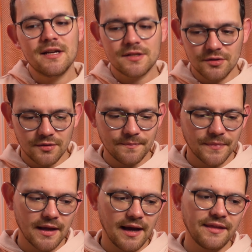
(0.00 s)
So
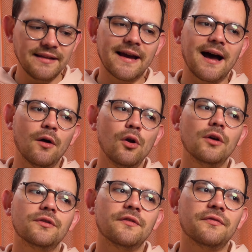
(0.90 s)
I think there are a
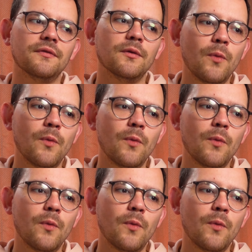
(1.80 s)
lot of